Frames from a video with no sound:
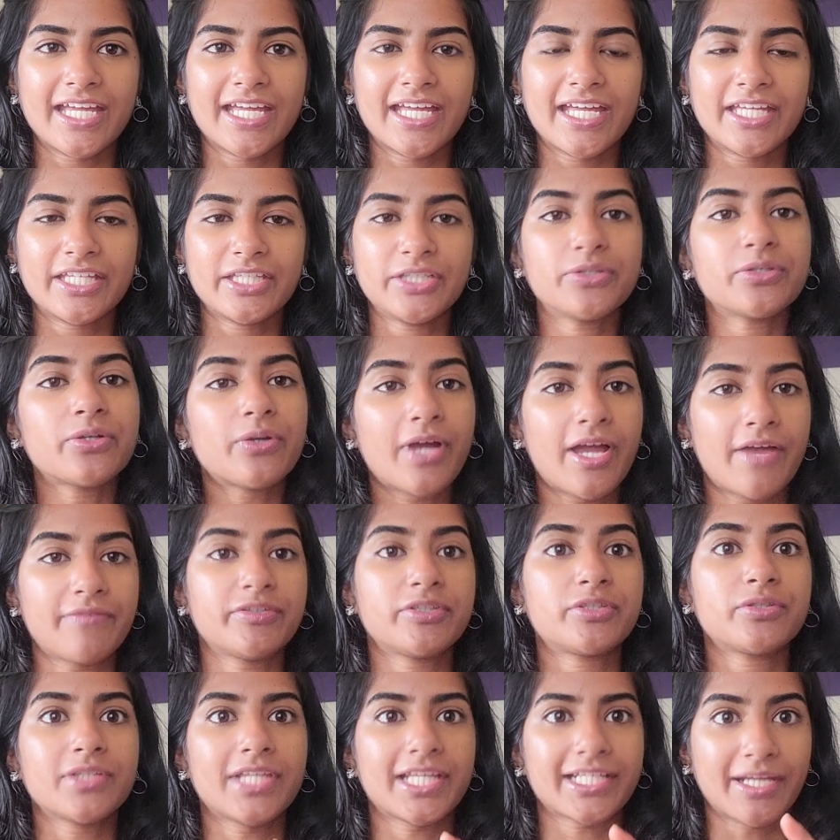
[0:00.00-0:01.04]
you don't have to
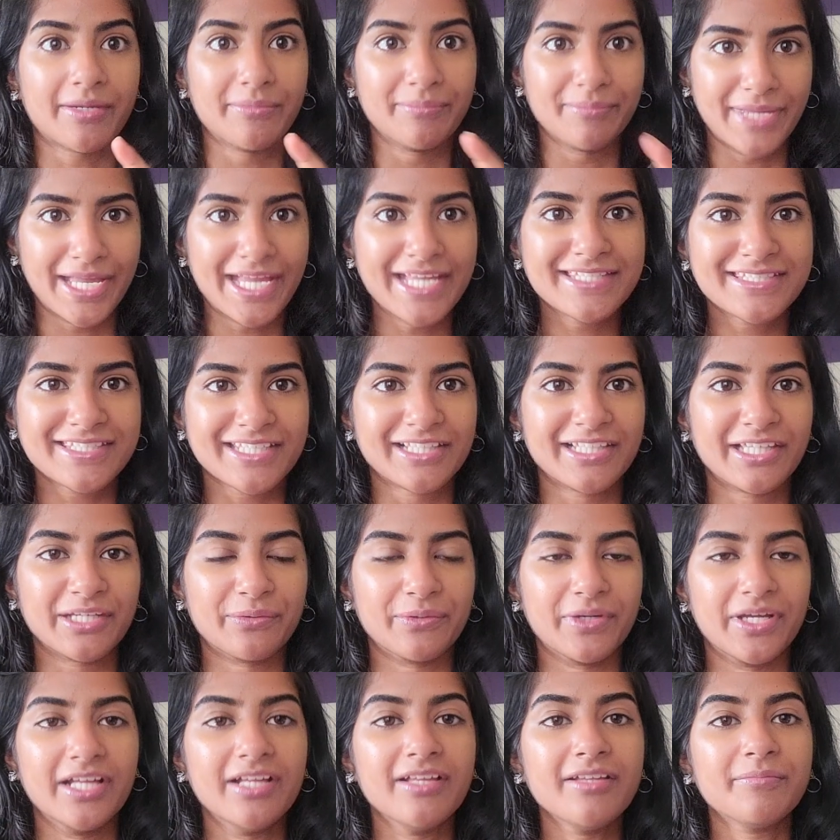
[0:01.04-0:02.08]
do like amazingly
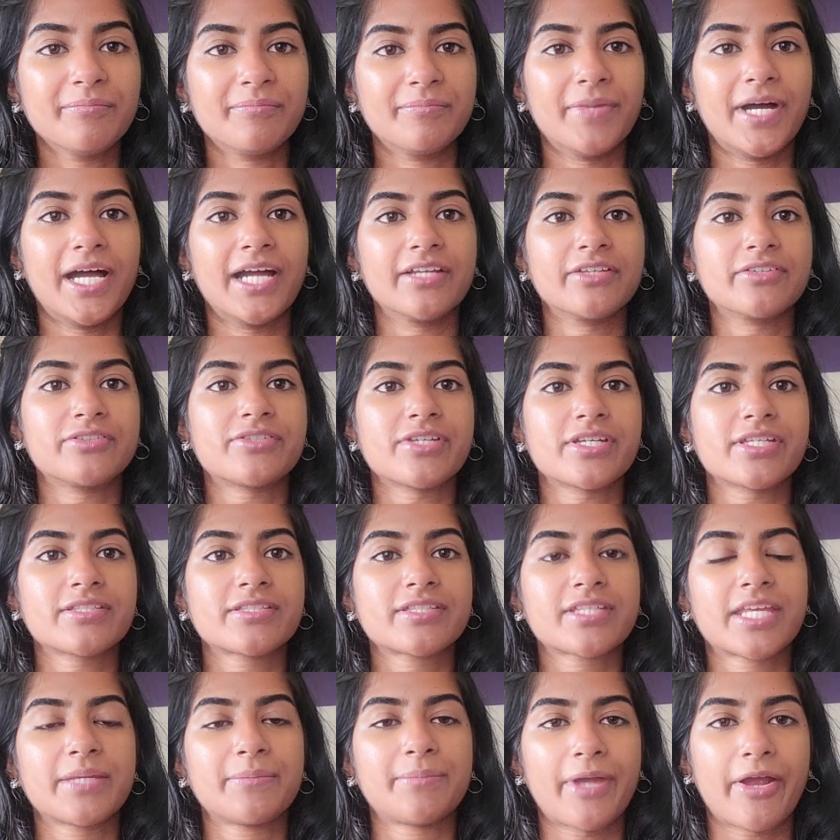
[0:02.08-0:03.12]
well, but
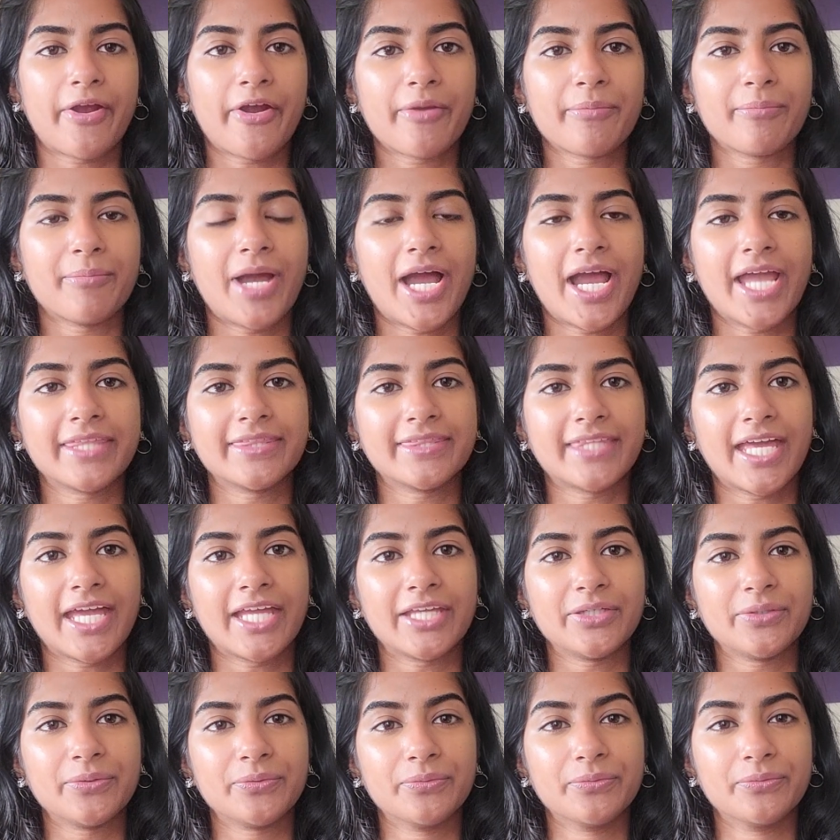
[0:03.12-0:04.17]
just bear in mind
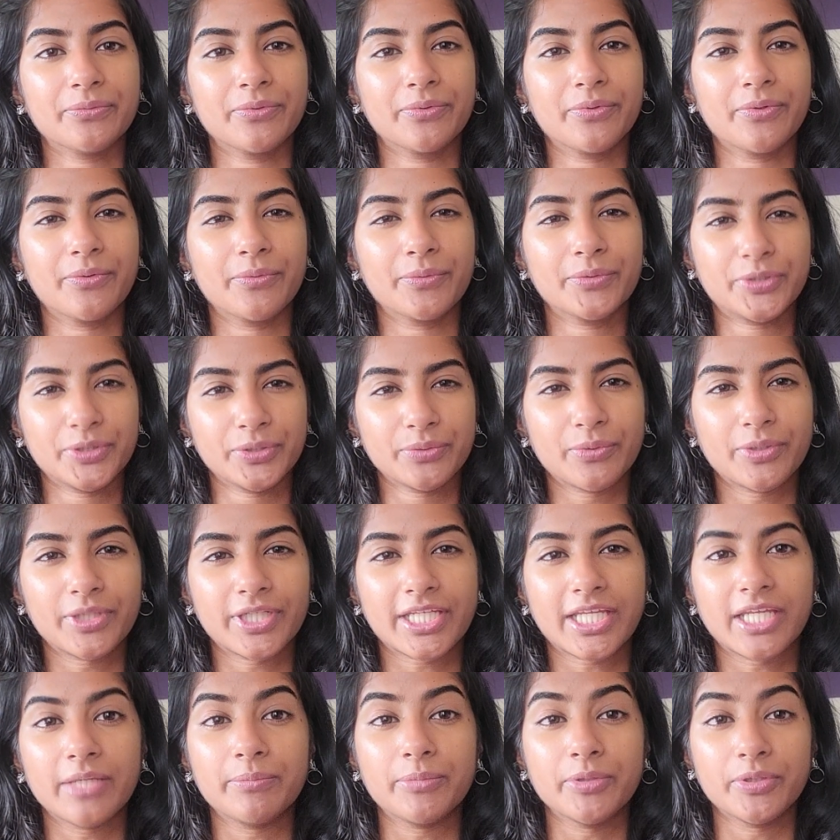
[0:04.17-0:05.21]
that you do want to
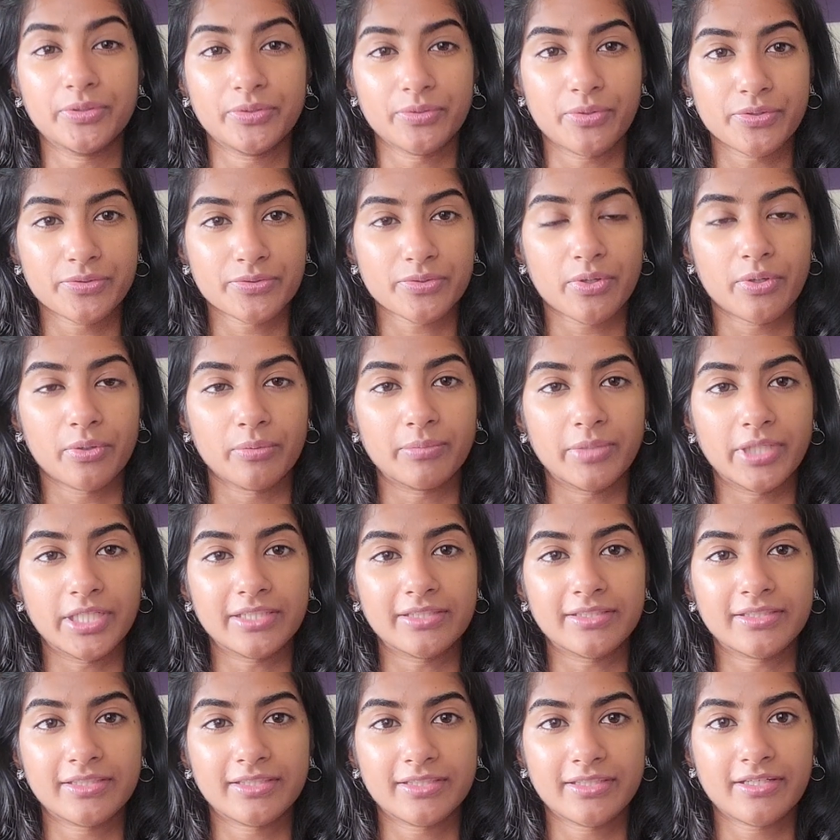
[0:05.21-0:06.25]
keep your doors open.
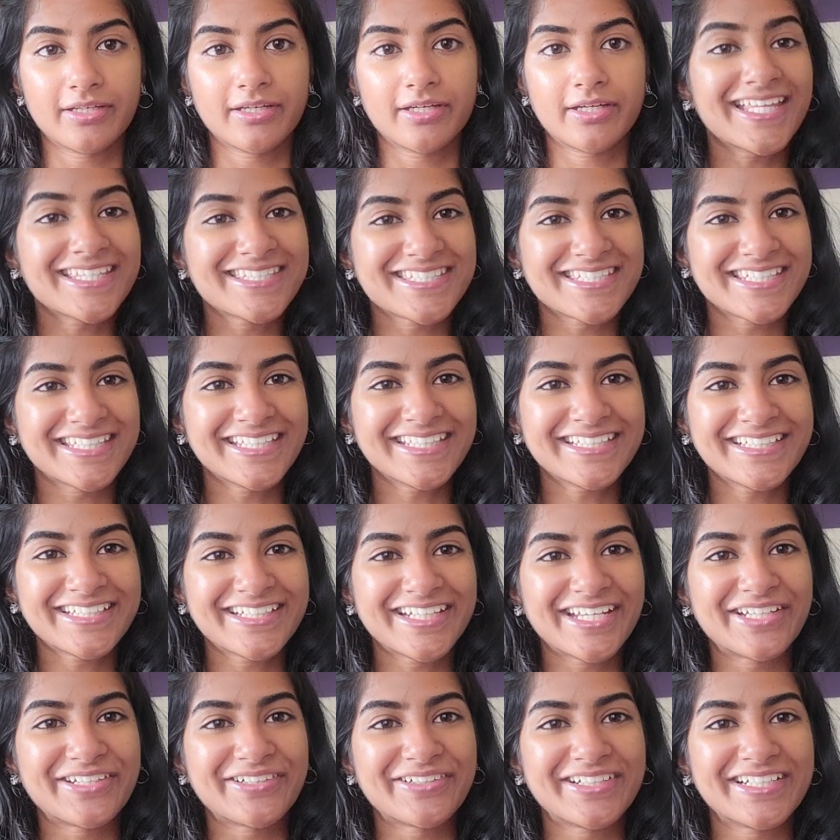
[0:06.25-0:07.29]
That's it
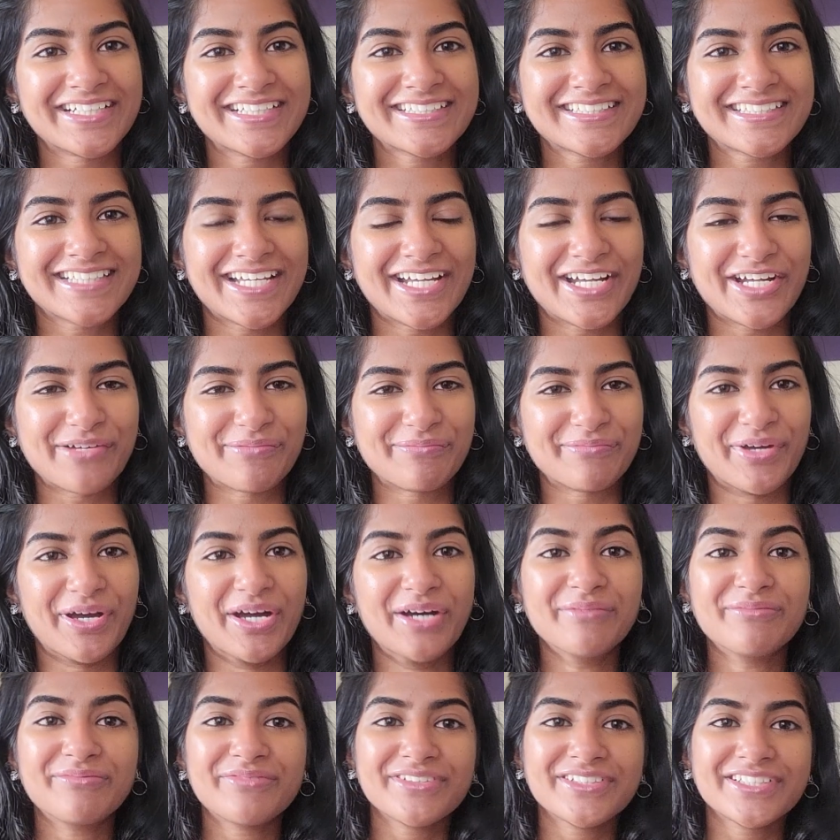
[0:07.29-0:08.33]
anyways.
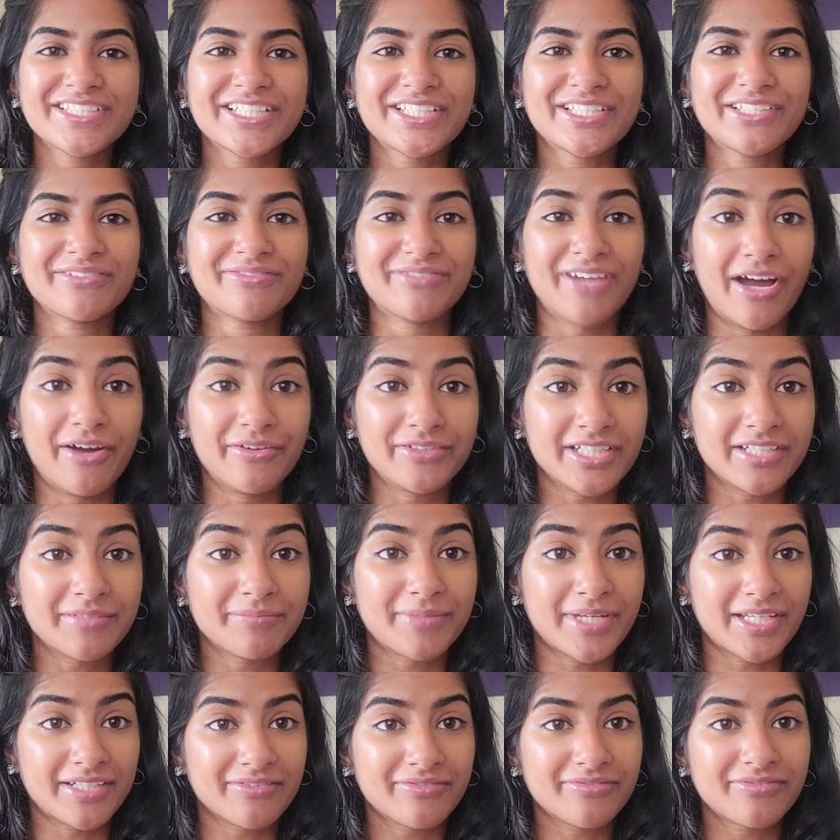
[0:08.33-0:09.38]
Hopefully you found it
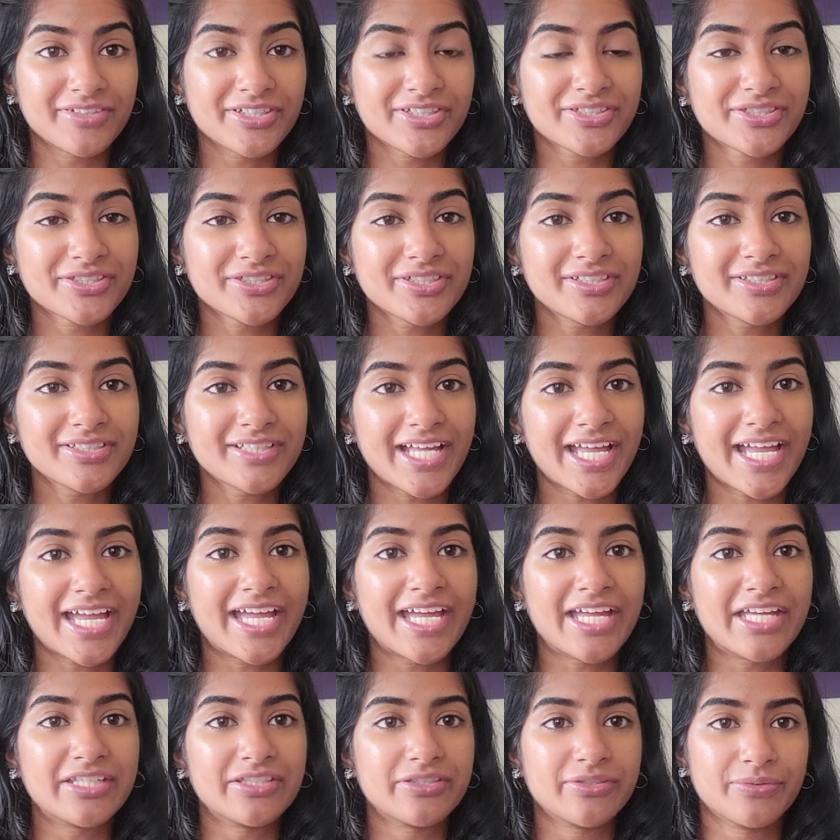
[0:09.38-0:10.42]
beneficial
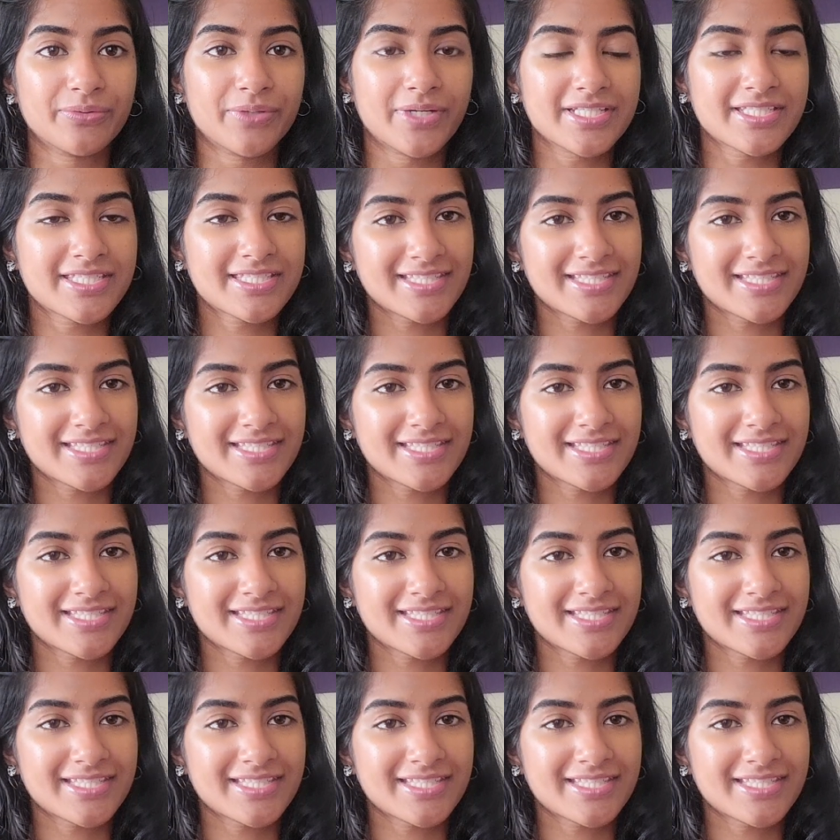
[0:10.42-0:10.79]
and you are